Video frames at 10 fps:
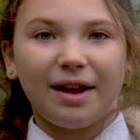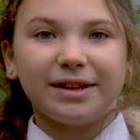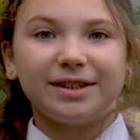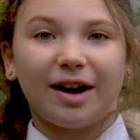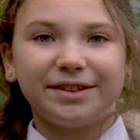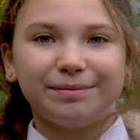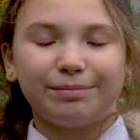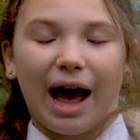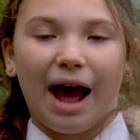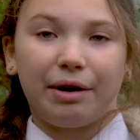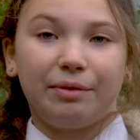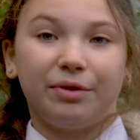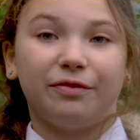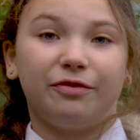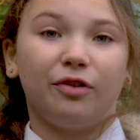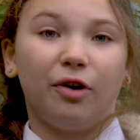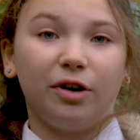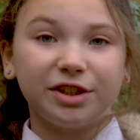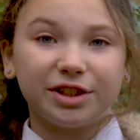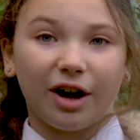Sergeant Beharry was
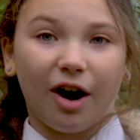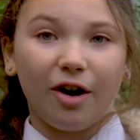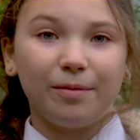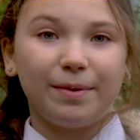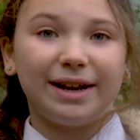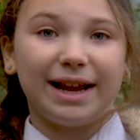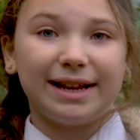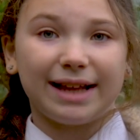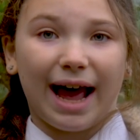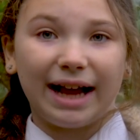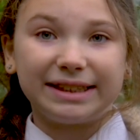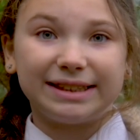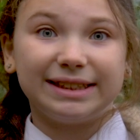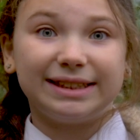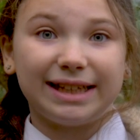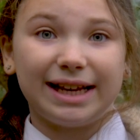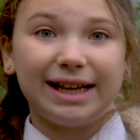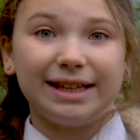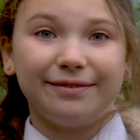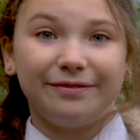forced to open his hatch to steer
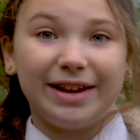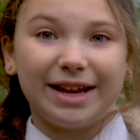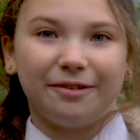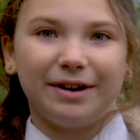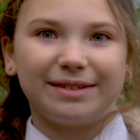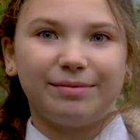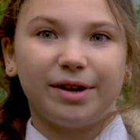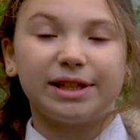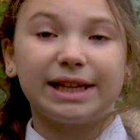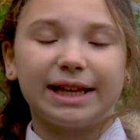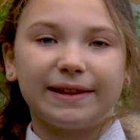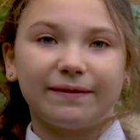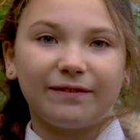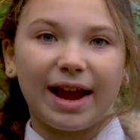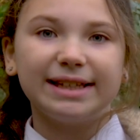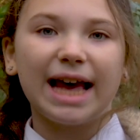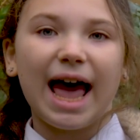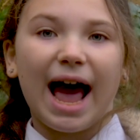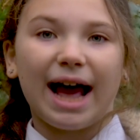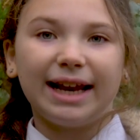his vehicle, exposing his face
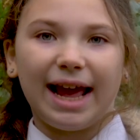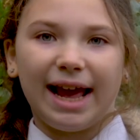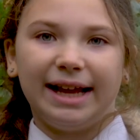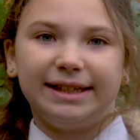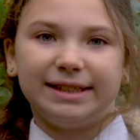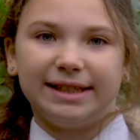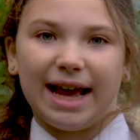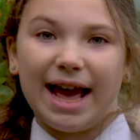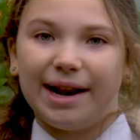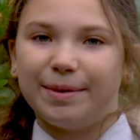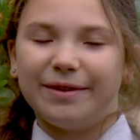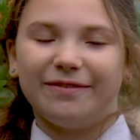and head to the enemy